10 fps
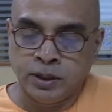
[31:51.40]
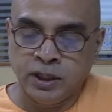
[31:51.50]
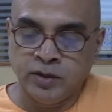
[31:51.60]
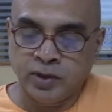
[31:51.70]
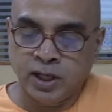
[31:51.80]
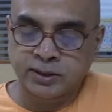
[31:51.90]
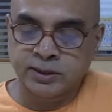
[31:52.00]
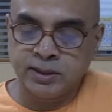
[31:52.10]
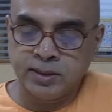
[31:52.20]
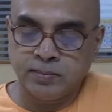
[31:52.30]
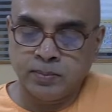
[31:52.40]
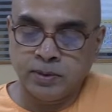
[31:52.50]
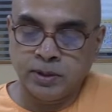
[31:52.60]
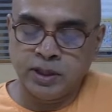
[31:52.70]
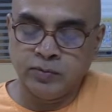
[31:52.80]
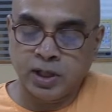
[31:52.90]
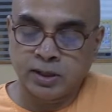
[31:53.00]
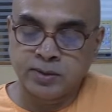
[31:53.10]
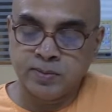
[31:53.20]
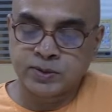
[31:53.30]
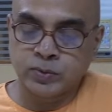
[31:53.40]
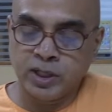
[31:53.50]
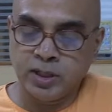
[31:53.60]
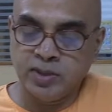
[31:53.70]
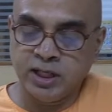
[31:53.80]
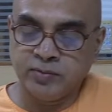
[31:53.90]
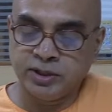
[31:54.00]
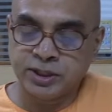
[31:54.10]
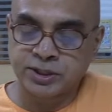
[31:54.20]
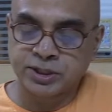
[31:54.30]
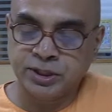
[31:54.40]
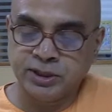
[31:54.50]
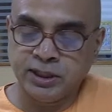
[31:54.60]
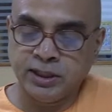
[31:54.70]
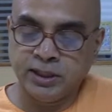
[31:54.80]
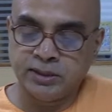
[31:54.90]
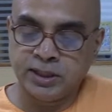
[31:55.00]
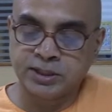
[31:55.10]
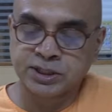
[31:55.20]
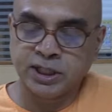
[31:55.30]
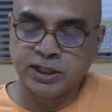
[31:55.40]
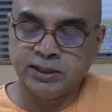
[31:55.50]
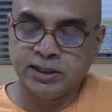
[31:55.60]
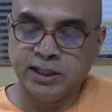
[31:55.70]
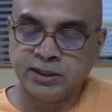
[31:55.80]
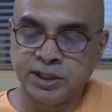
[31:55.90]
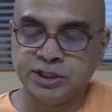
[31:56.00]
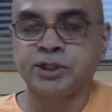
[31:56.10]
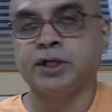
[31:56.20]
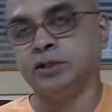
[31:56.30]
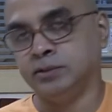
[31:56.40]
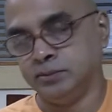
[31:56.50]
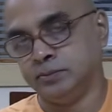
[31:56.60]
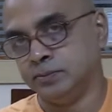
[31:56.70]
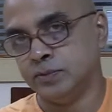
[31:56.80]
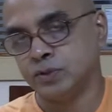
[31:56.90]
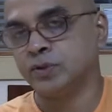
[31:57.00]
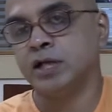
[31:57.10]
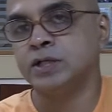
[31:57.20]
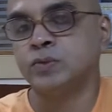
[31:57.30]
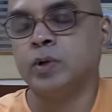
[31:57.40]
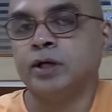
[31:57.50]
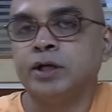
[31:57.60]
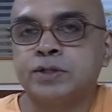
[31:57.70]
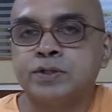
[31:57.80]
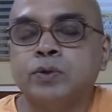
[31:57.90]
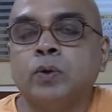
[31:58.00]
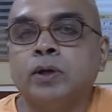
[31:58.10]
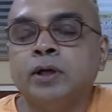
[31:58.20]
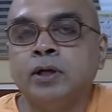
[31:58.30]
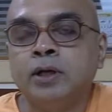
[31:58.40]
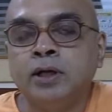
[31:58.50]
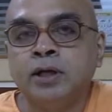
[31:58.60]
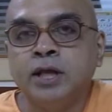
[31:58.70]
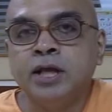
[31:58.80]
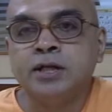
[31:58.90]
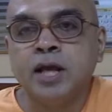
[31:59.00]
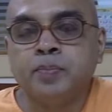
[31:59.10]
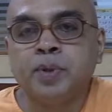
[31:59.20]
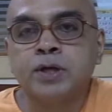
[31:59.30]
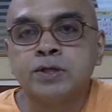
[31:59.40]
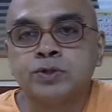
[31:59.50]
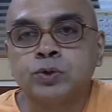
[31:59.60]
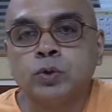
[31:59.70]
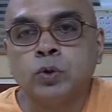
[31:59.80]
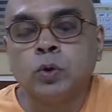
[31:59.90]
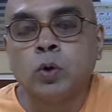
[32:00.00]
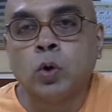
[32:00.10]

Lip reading: Ivartam swayameva darshayati tishtat. So that is what it is told. It appears to